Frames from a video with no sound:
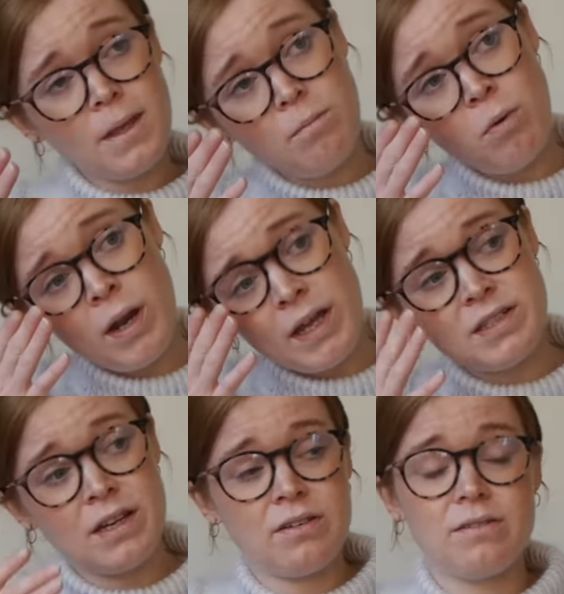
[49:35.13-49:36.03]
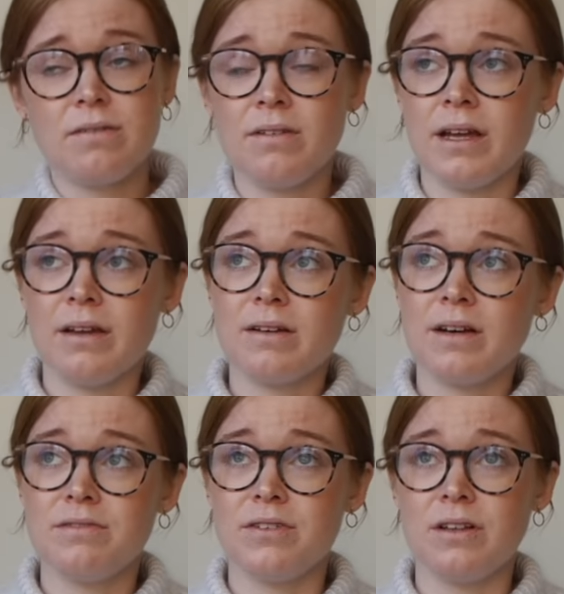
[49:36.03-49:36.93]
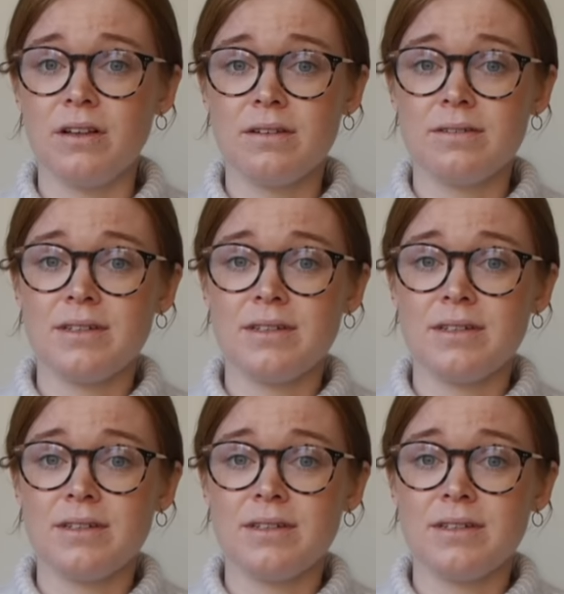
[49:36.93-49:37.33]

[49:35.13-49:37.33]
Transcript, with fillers: Molly has had like a full